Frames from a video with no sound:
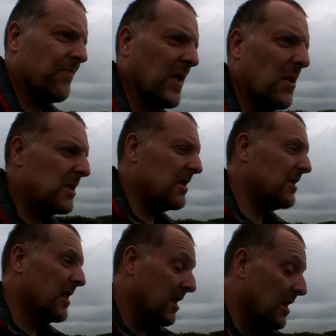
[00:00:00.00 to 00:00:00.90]
I mean,
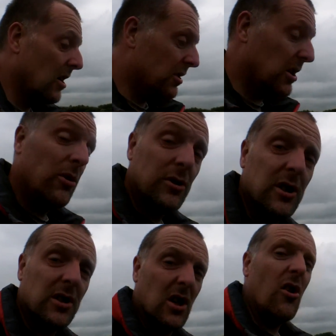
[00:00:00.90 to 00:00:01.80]
I know
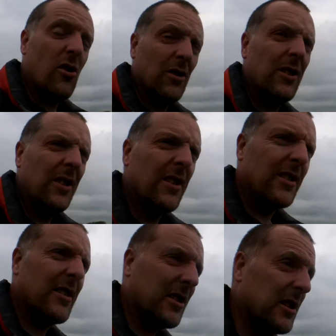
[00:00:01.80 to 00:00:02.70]
she's gone.
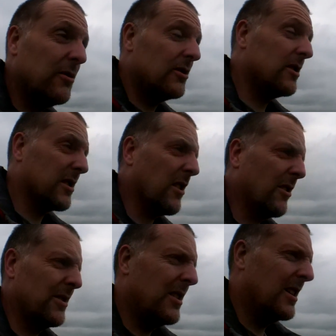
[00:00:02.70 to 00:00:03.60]
I know she's
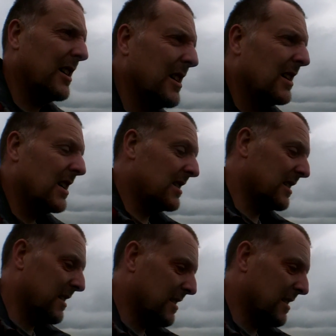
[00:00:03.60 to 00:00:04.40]
gone, and